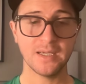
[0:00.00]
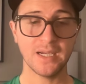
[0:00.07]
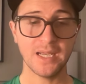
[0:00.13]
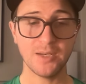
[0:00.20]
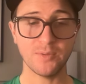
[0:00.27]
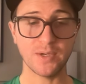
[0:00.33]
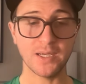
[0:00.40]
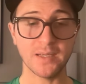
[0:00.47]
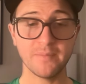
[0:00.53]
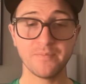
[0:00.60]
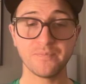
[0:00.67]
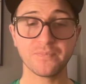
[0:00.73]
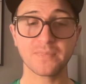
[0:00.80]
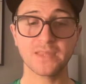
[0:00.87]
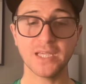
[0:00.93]
Anyway,
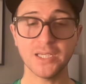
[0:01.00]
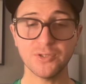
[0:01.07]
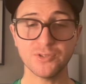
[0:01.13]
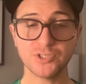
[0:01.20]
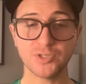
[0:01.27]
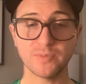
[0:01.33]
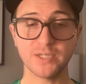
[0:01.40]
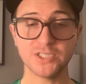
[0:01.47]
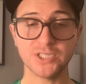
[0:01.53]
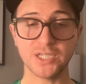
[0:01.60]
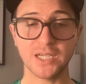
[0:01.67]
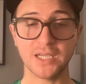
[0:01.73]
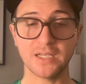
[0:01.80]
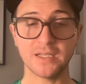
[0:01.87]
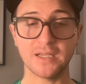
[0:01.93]
thank you so much
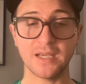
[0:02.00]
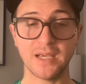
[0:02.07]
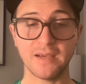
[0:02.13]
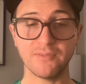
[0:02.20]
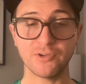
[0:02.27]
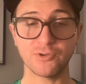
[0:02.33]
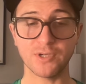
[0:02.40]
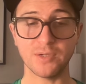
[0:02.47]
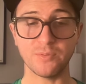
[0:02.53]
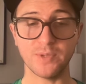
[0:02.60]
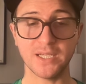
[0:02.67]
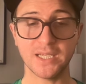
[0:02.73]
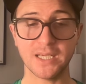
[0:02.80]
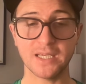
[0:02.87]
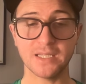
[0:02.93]
again. Have a great
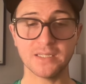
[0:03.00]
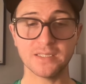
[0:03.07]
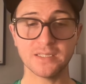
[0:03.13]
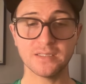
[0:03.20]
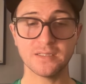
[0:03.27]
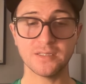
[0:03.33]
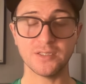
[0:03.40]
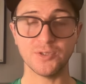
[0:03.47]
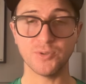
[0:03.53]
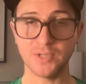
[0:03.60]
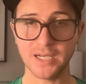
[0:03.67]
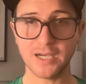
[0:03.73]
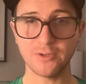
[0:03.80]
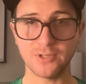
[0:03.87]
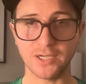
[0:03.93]
weekend. You
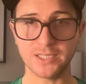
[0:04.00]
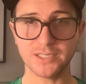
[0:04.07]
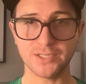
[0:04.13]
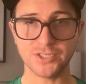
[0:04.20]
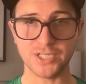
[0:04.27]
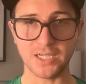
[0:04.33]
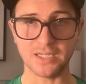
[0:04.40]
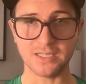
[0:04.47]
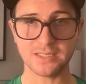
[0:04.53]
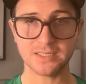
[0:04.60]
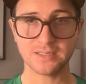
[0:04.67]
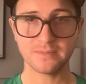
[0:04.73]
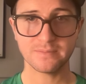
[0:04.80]
are now Locked On Giants.